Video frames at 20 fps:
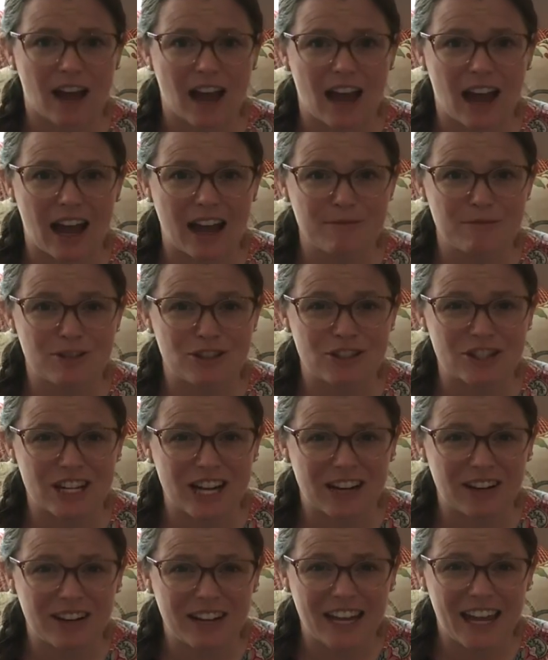I'm
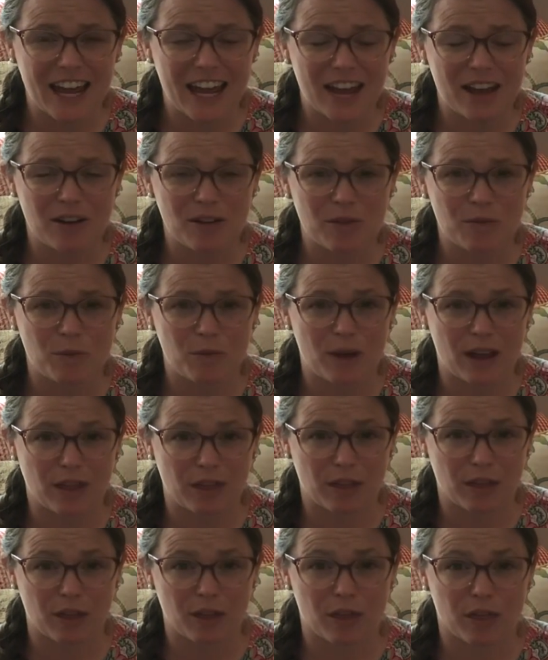sharing it
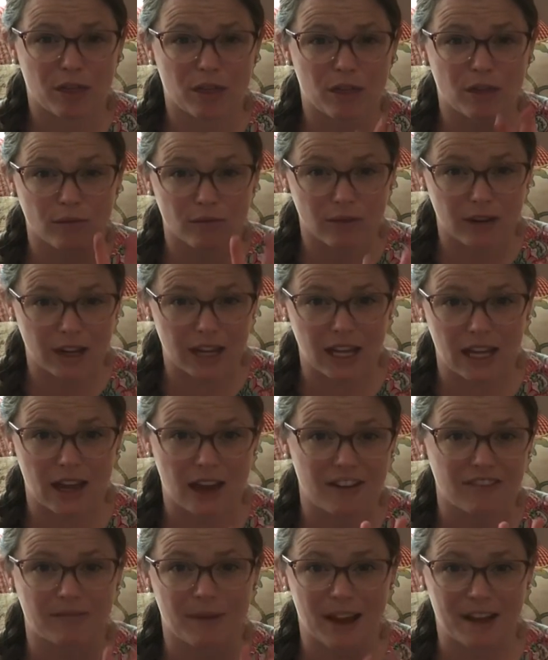with 3
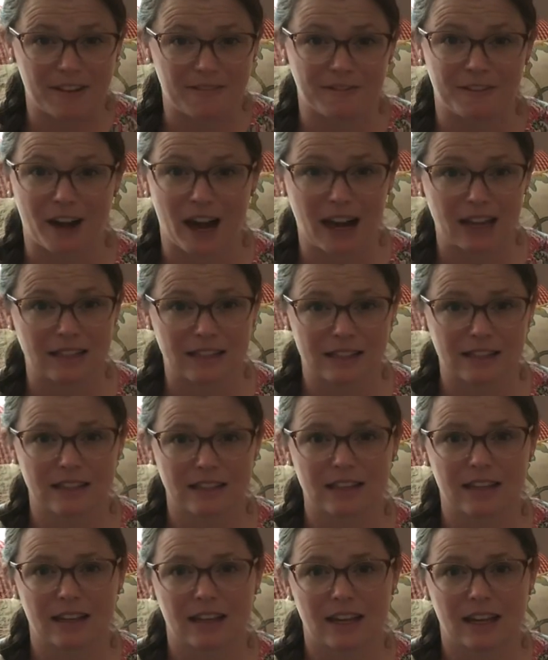of my friends.
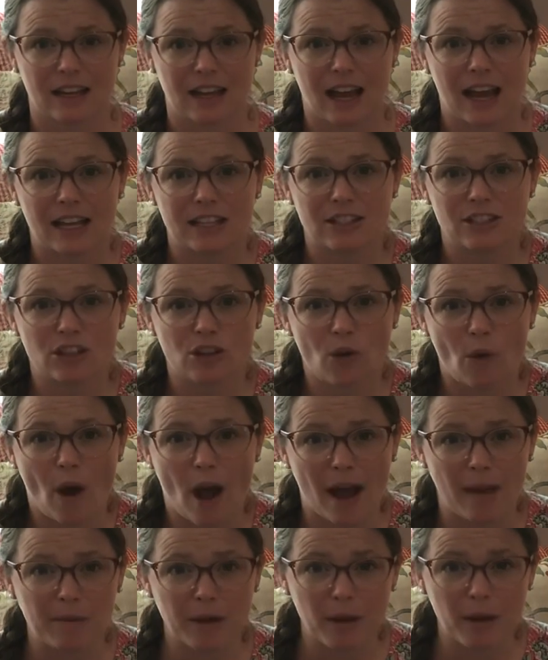And so
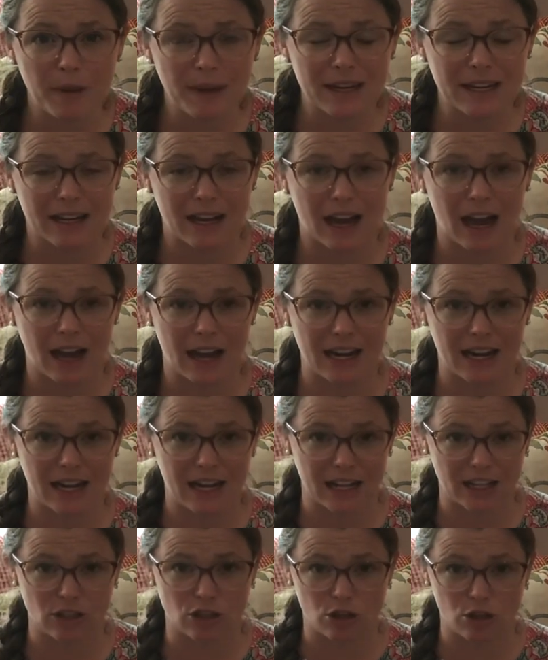I'm going to cut it
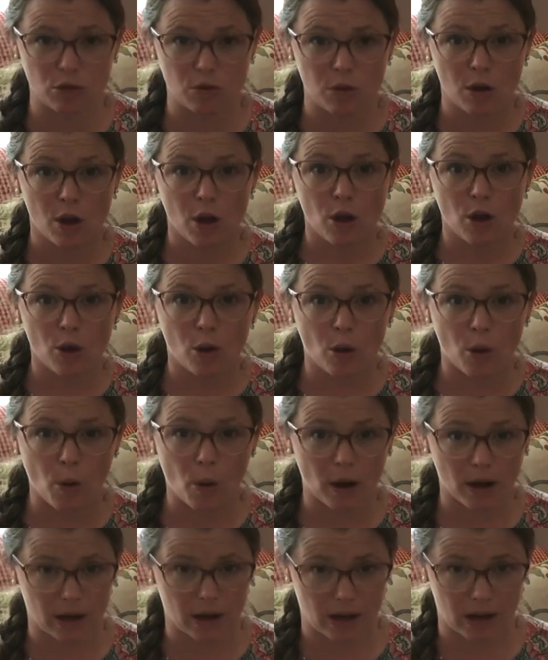into
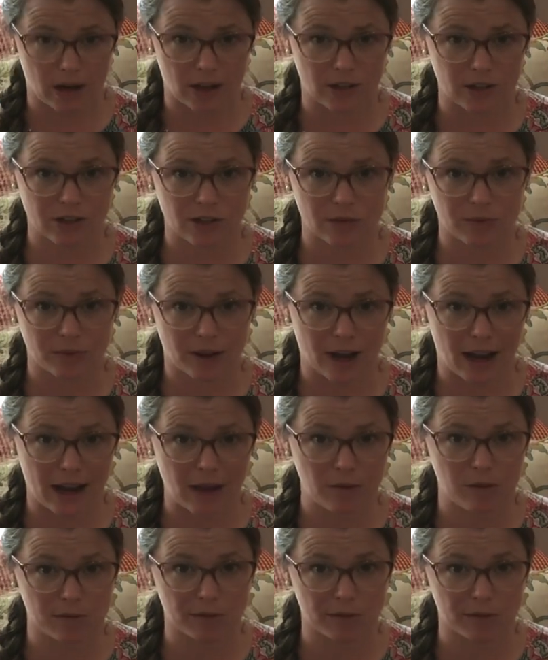quarters, right? We